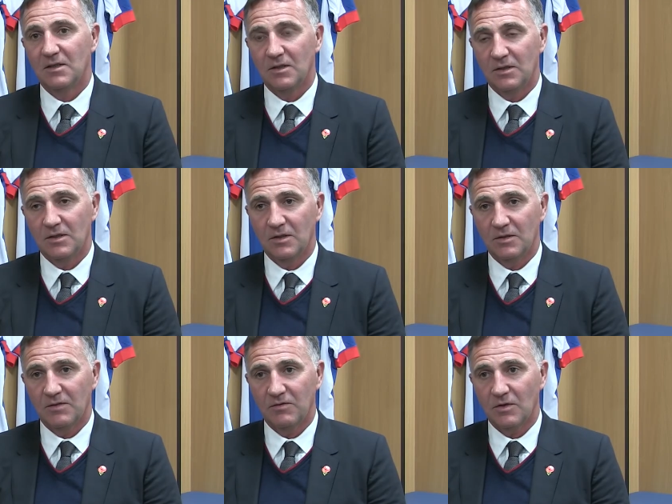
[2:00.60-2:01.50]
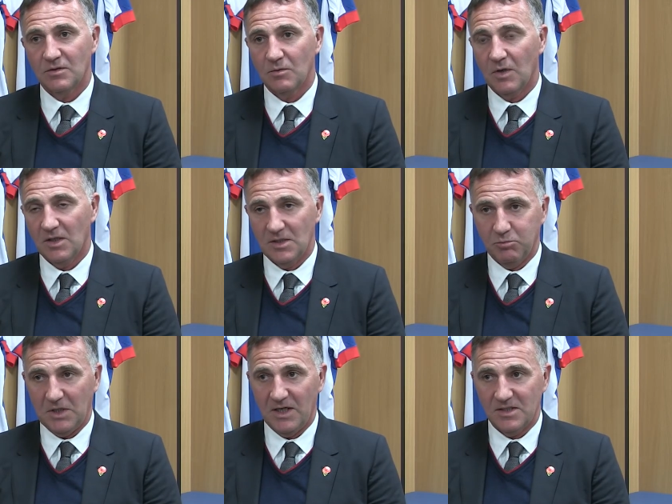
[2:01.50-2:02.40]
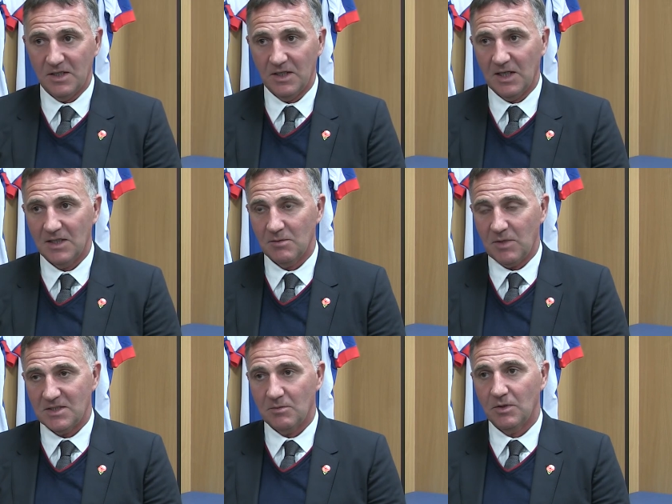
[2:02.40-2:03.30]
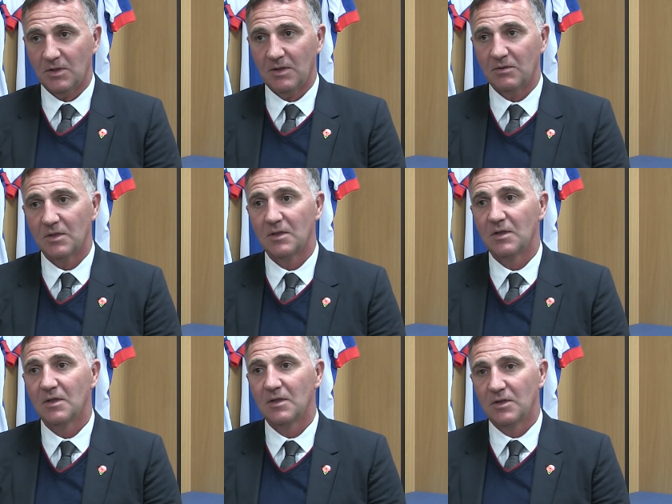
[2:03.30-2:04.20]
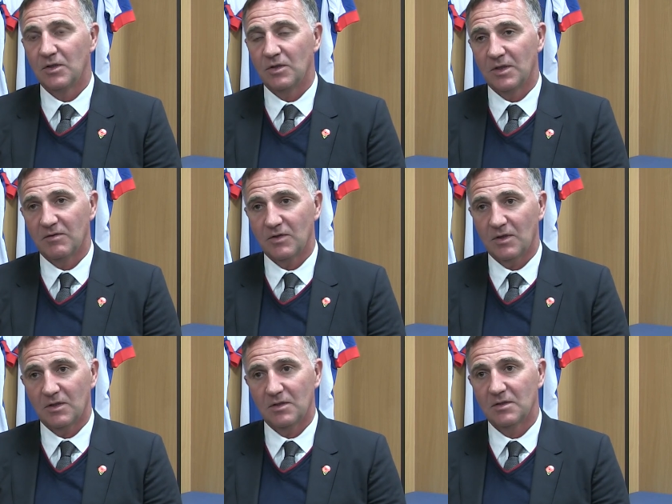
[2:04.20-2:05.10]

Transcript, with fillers: they, you know, they've got some quality players and they like to pass the ball around you know, they've got,